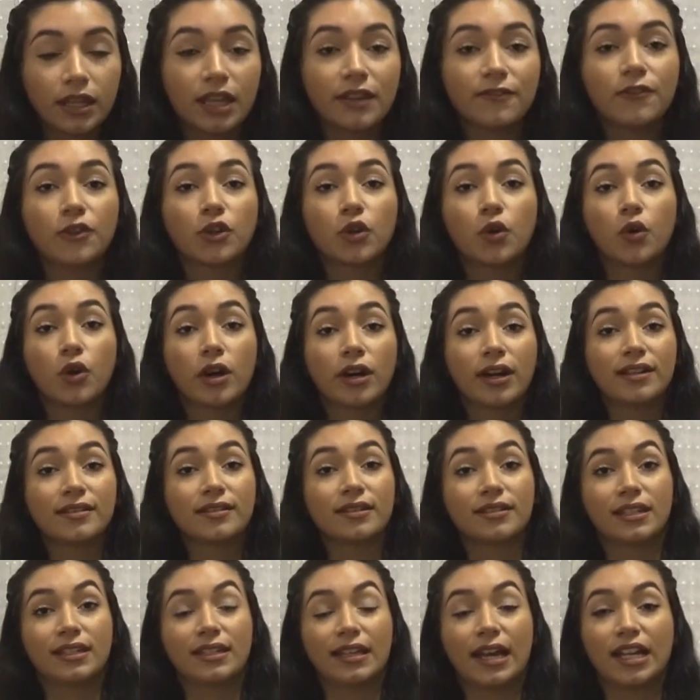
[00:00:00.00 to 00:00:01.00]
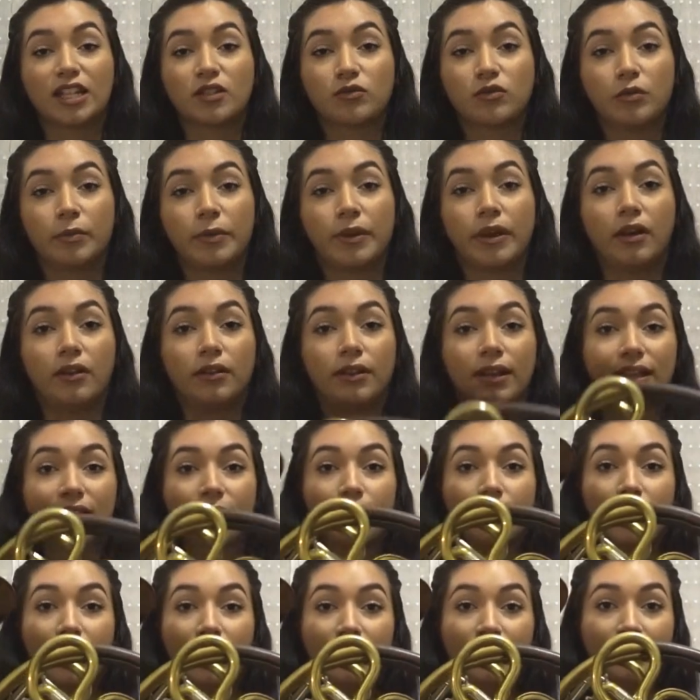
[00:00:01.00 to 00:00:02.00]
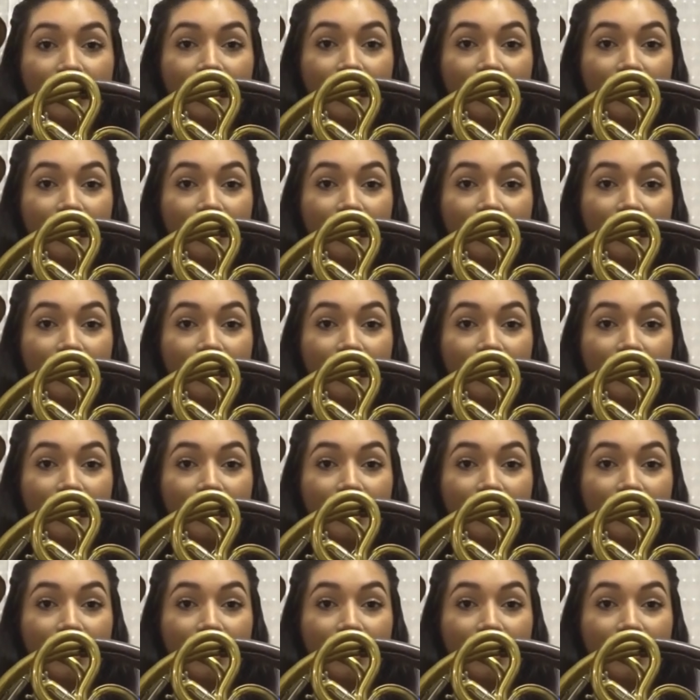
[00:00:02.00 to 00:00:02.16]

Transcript: If your horn has a detachable bell like mine